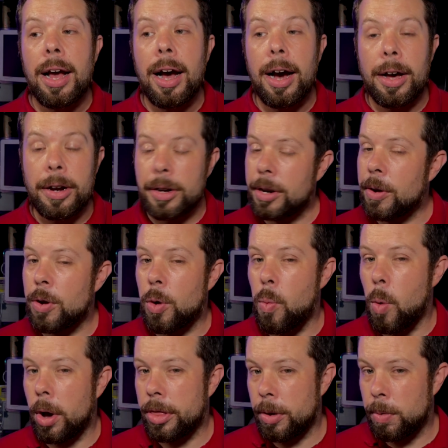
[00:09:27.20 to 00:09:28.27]
and I don't know
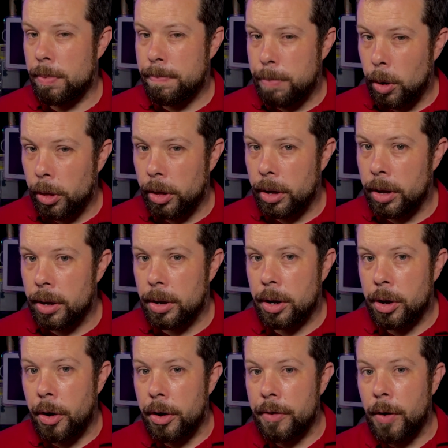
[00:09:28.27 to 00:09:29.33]
why they would bother
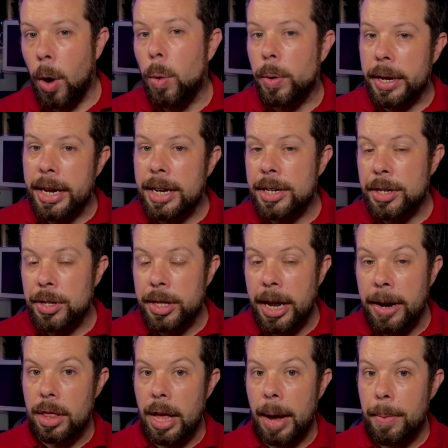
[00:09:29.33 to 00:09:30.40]
kind of holding it till
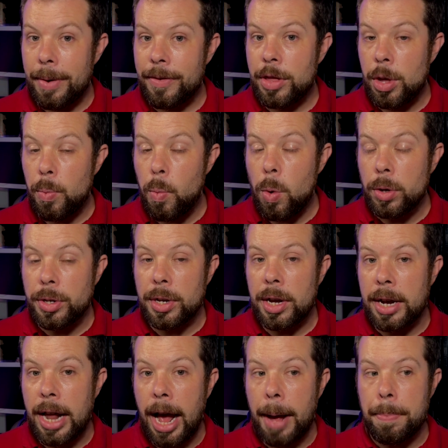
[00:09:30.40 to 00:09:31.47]
then. However, there was
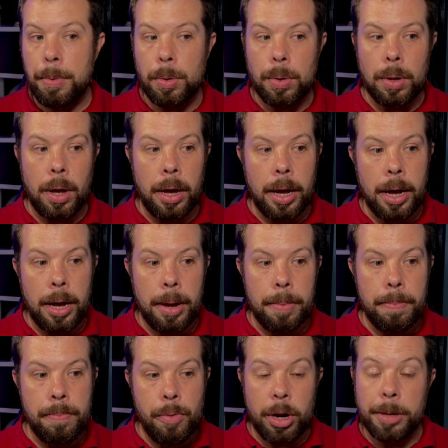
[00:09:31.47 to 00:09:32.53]
an Apple uh,
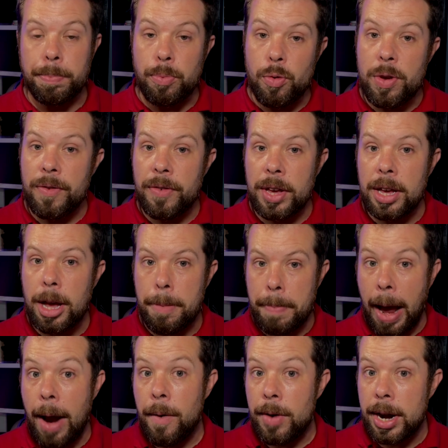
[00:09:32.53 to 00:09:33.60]
press briefing
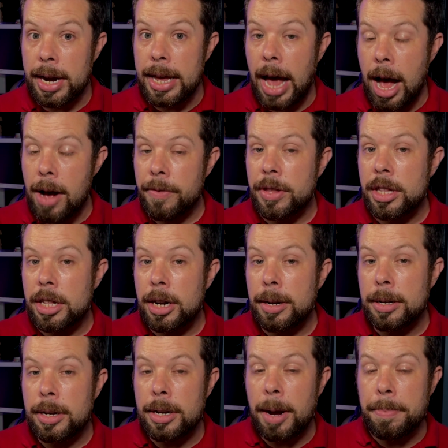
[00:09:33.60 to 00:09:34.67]
apparently after the
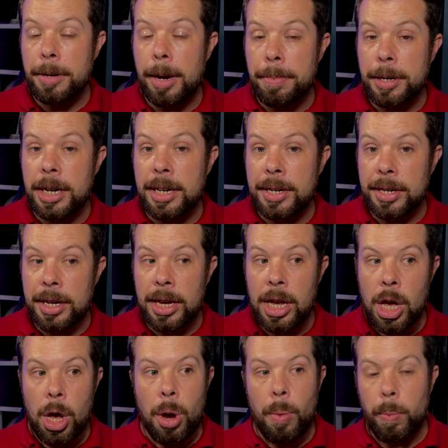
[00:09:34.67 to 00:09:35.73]
W W D C,
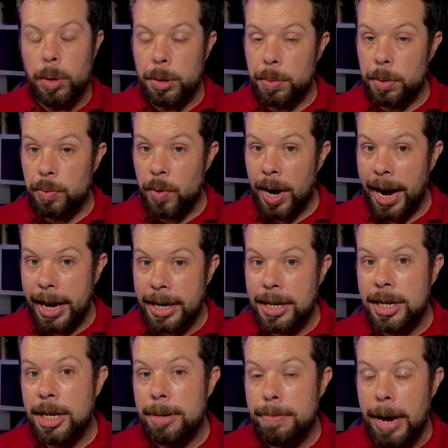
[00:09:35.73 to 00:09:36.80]
which was
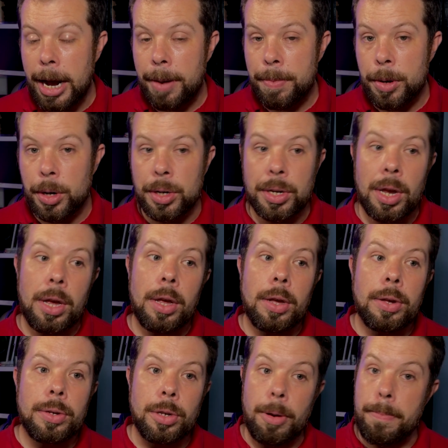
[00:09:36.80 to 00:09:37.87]
related to MacBooks,
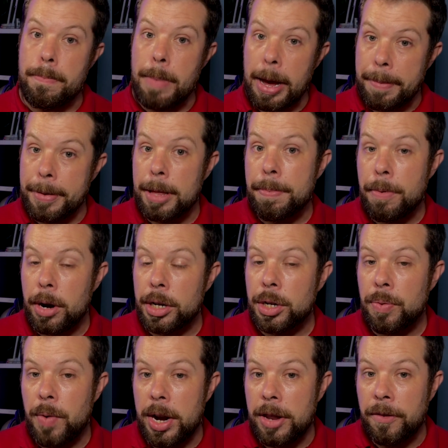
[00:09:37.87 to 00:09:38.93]
so maybe the press are
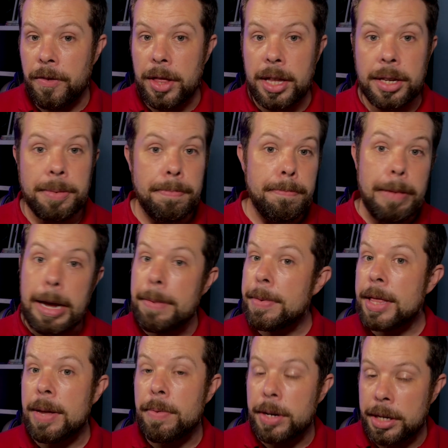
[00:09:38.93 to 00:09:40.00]
ready for this, maybe
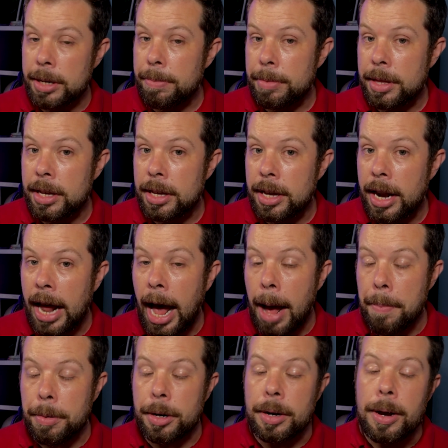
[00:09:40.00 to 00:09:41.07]
there is something going to
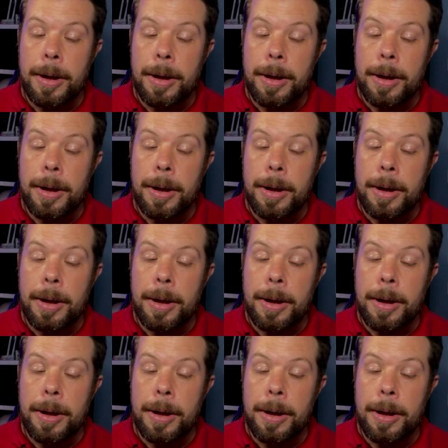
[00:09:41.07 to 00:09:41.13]
happen,